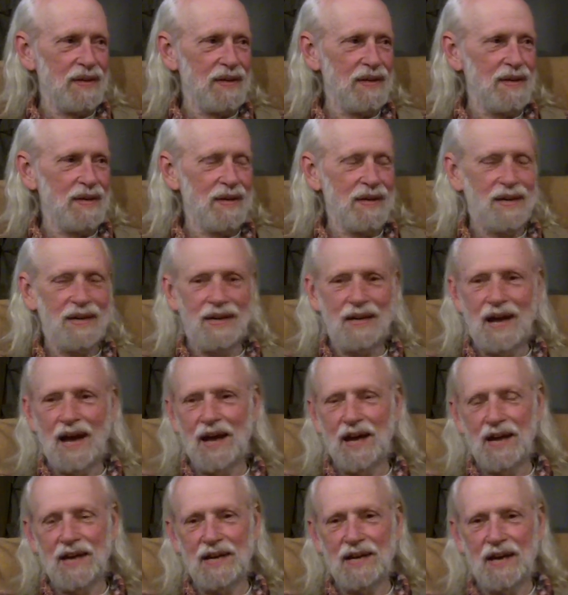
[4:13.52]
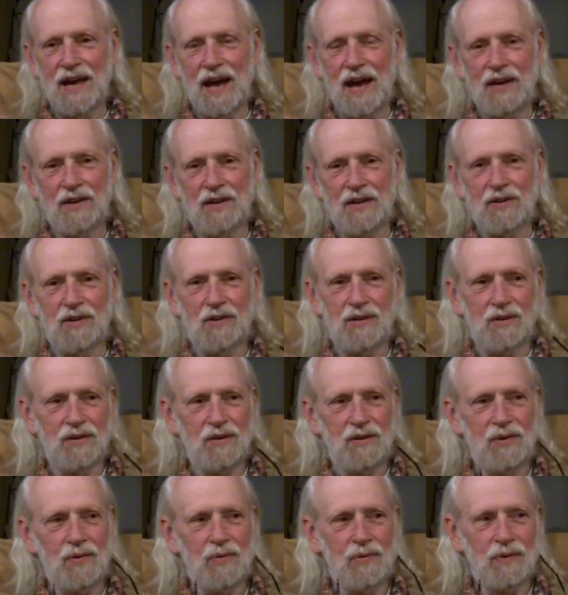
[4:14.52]
He had to
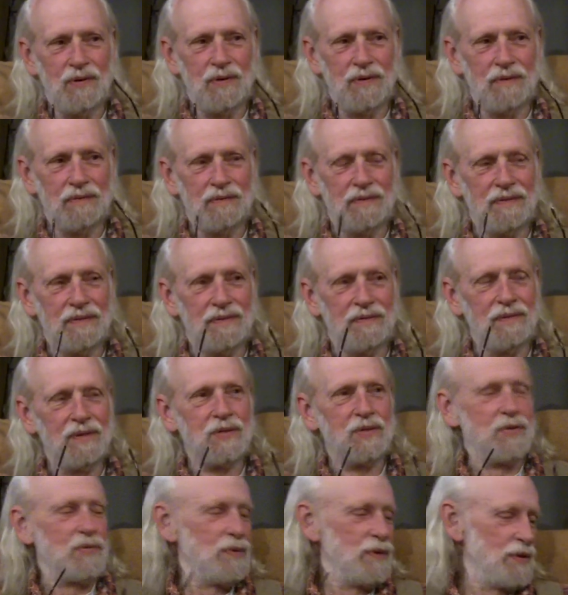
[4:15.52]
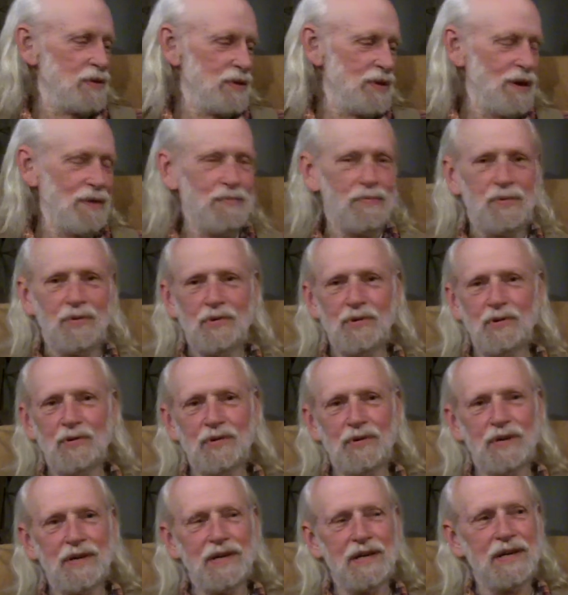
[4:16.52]
go, what's the word? Not
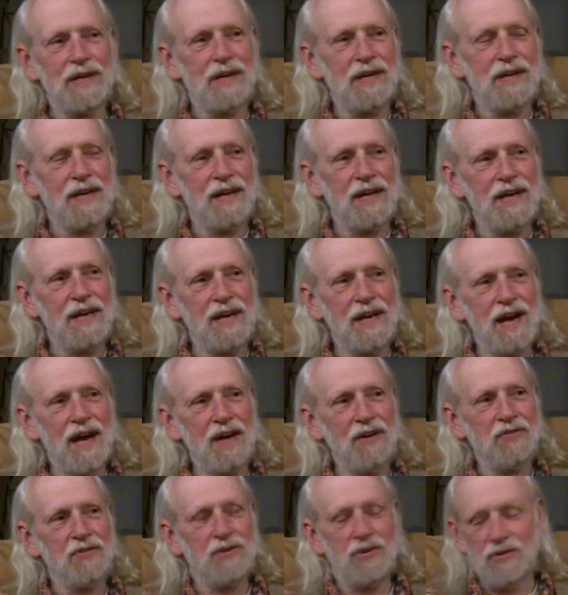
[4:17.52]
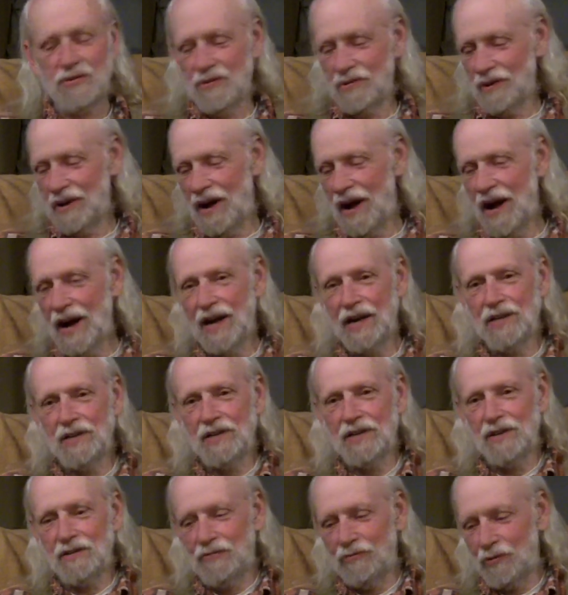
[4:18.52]
marooned. He had to hide
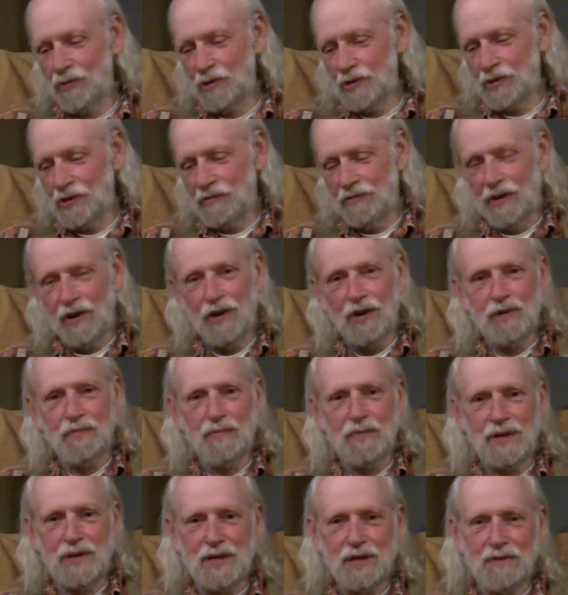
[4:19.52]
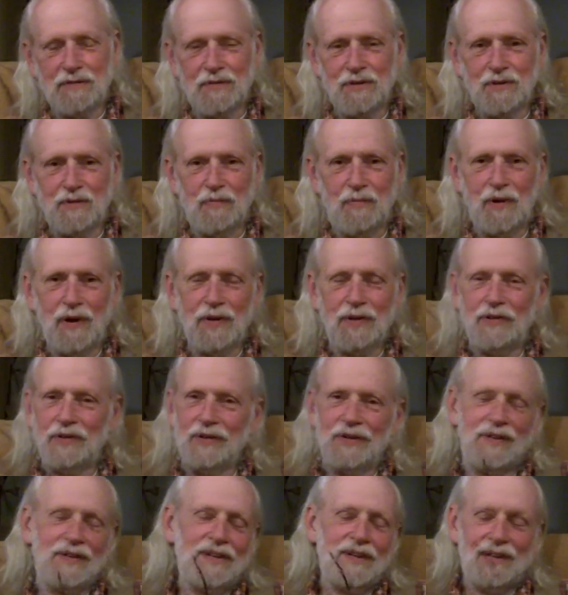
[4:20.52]
in the forest of Arden because of his
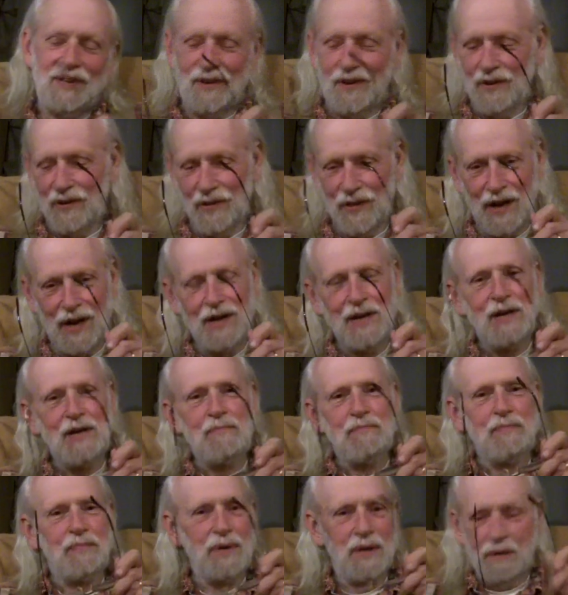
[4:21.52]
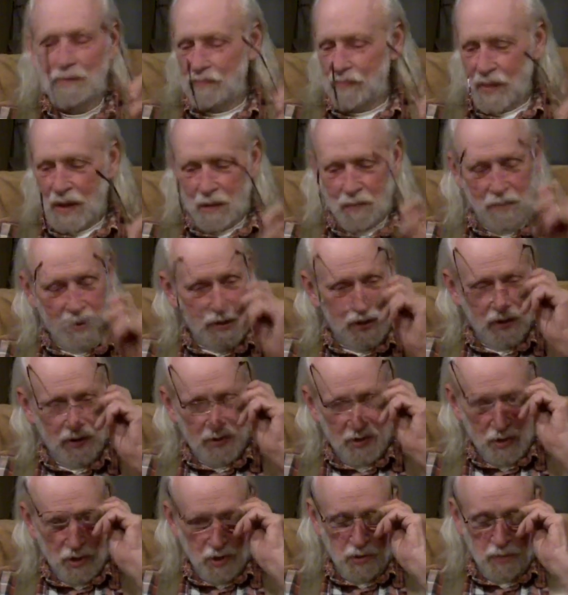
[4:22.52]
brother and all that. But
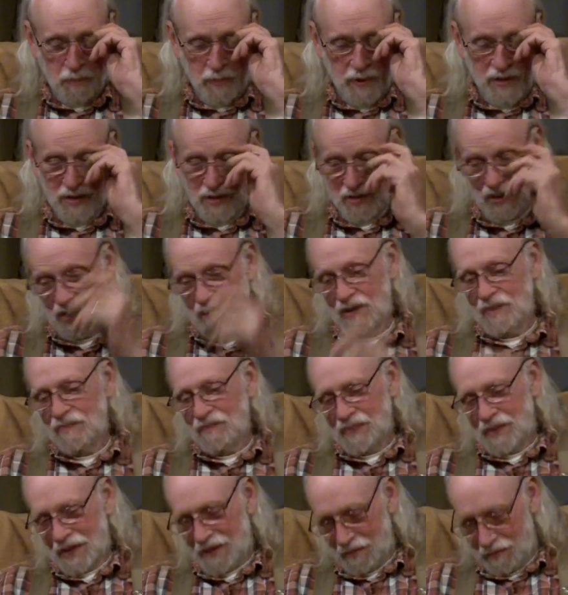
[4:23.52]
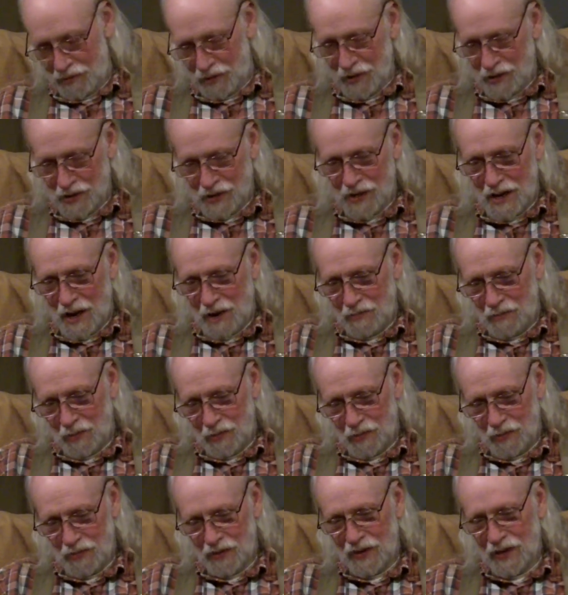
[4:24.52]
there's a speech, for
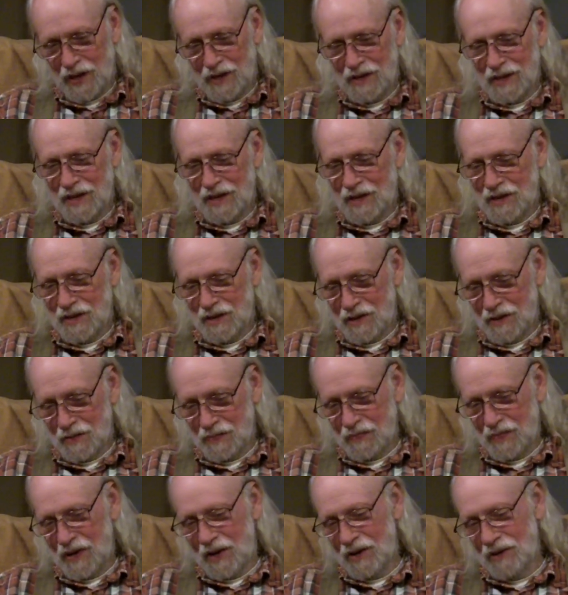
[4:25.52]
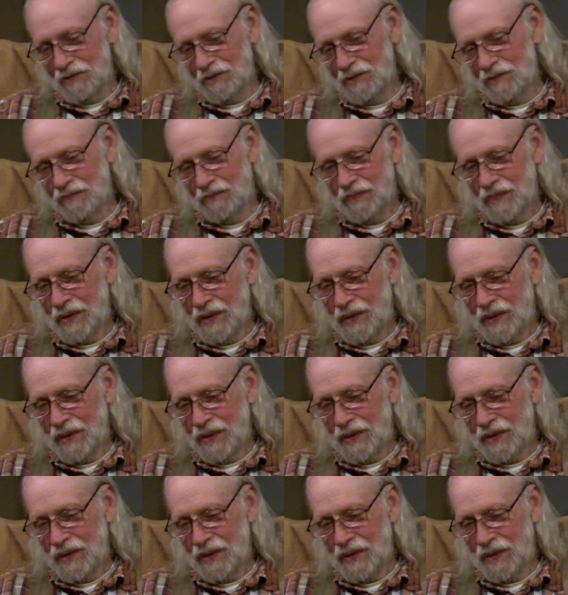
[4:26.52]
example, that now,